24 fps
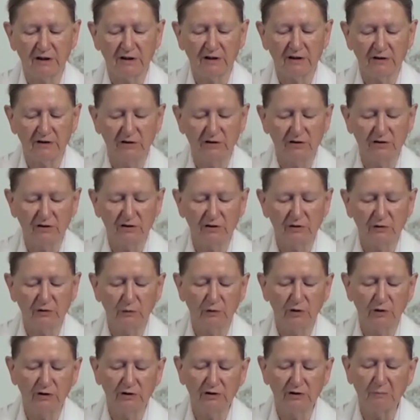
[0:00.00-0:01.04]
This is the
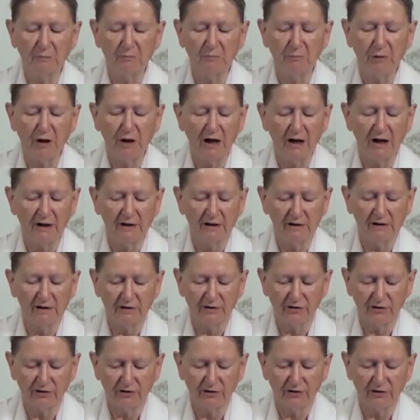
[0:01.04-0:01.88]
word paras.